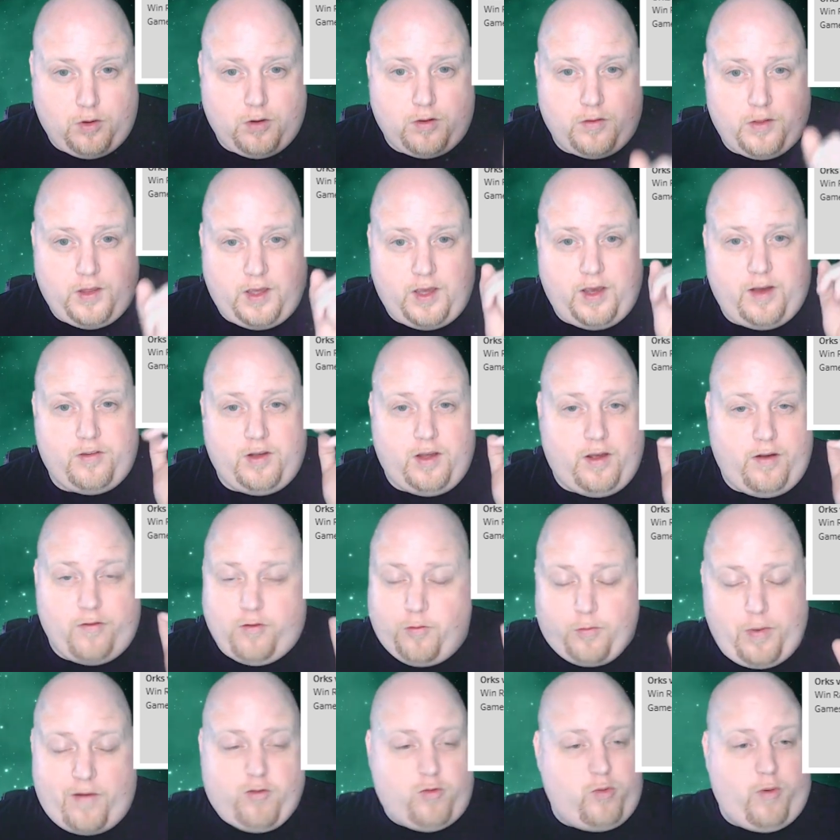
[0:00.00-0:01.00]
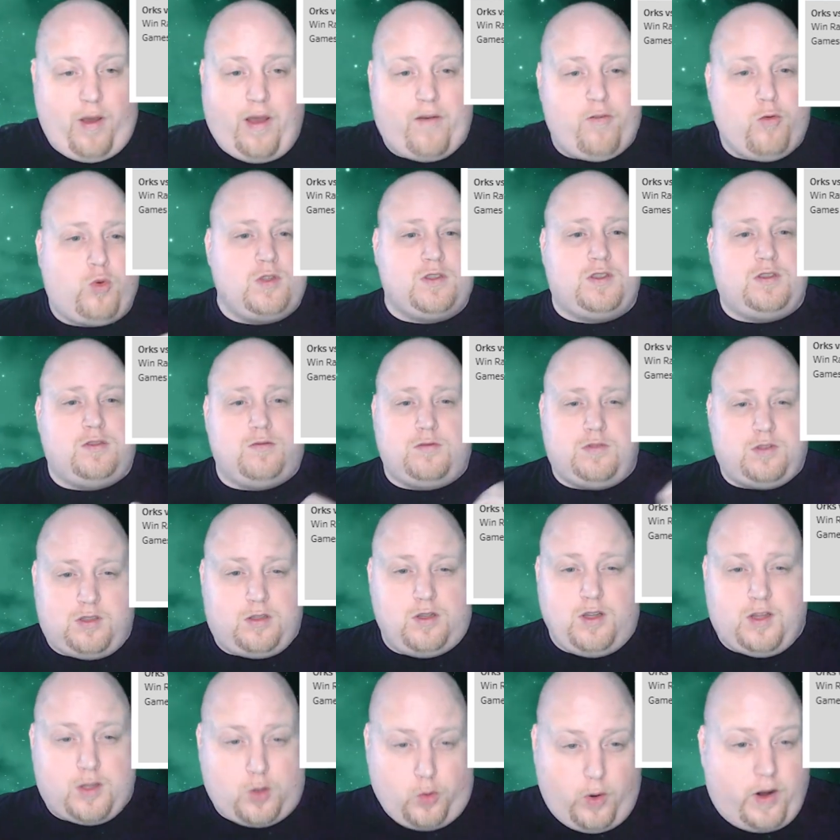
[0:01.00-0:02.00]
They have everyone's in
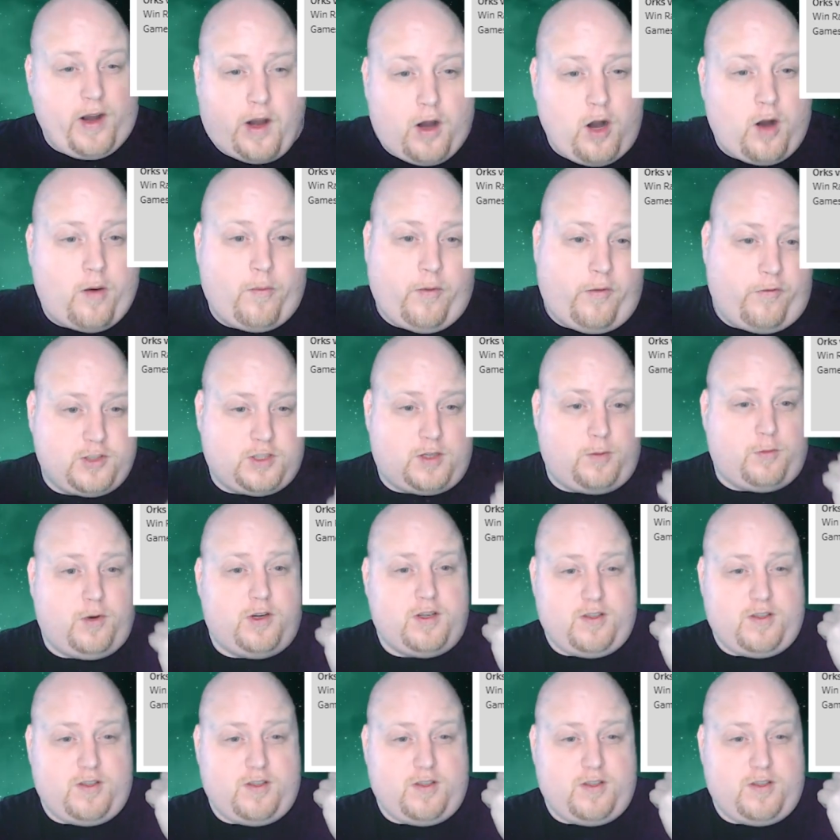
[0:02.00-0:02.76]
the Grey Knight army for some reason.